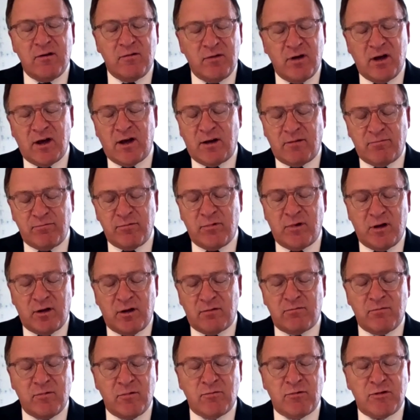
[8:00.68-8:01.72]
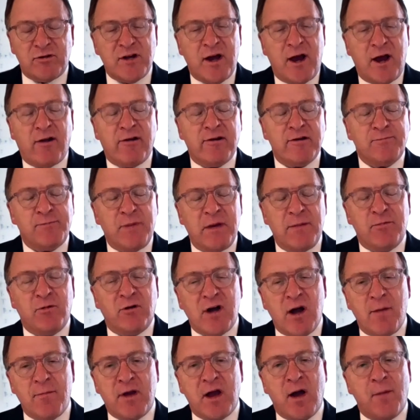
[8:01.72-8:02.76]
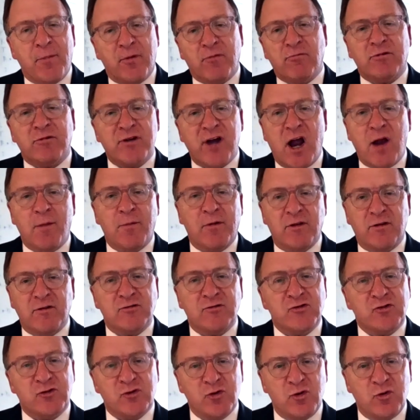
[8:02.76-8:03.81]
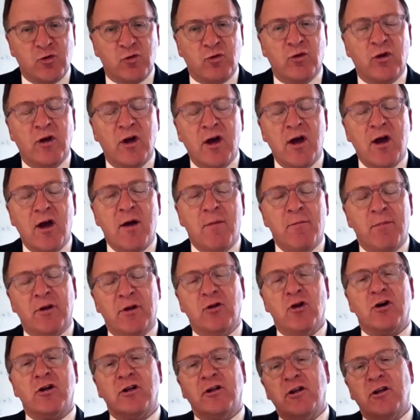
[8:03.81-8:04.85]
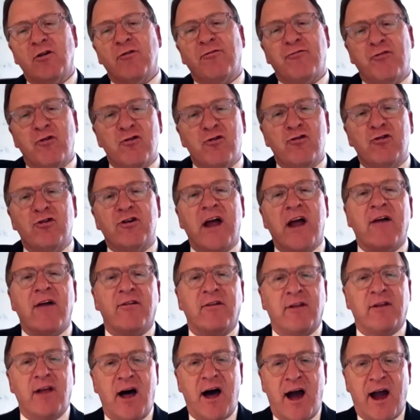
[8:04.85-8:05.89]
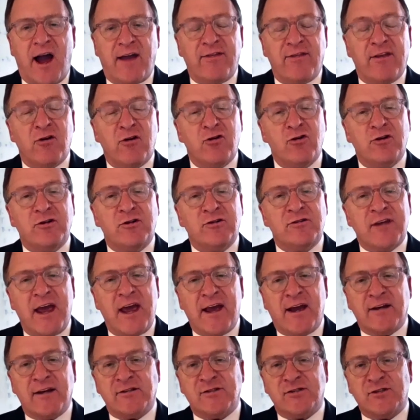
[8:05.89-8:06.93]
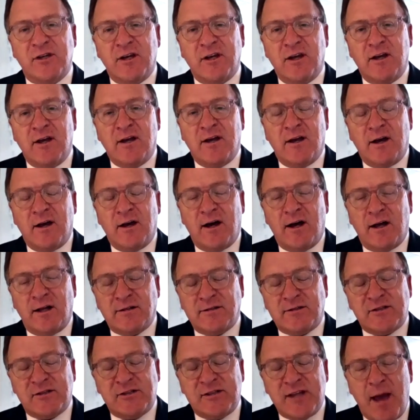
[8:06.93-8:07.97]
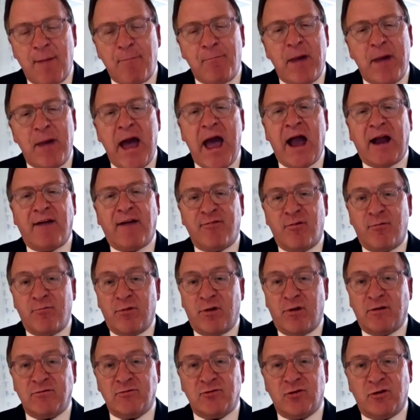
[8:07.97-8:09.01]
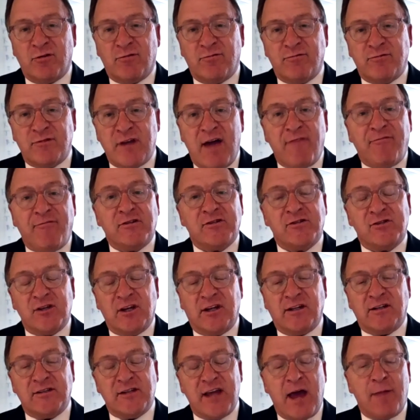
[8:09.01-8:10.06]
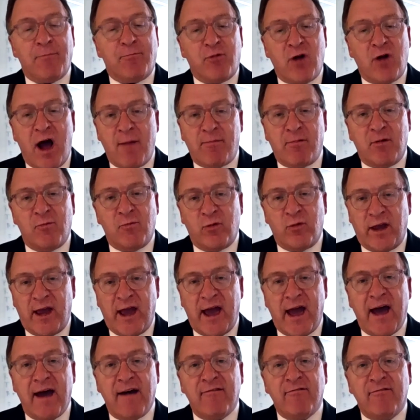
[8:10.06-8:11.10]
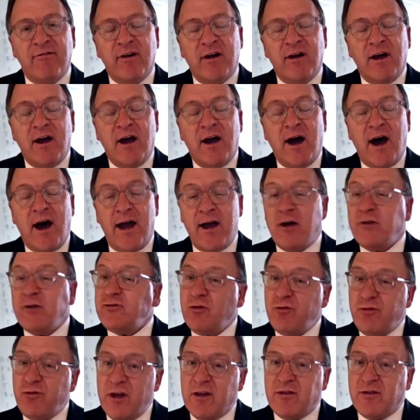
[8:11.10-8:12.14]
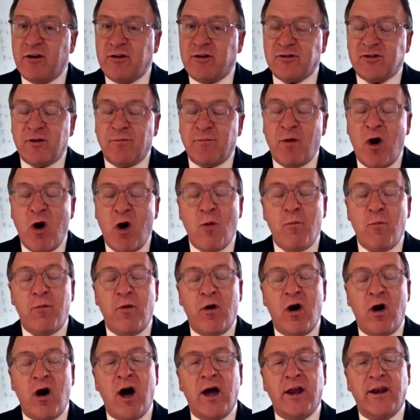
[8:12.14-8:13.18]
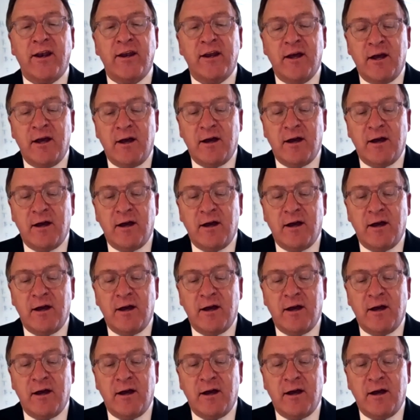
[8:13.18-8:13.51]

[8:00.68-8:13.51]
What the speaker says: retiree people coming up on retirement soon, but look a little further down the line, that could take us a step back from the sort of deficit debt problem we have. I also think there's some hope on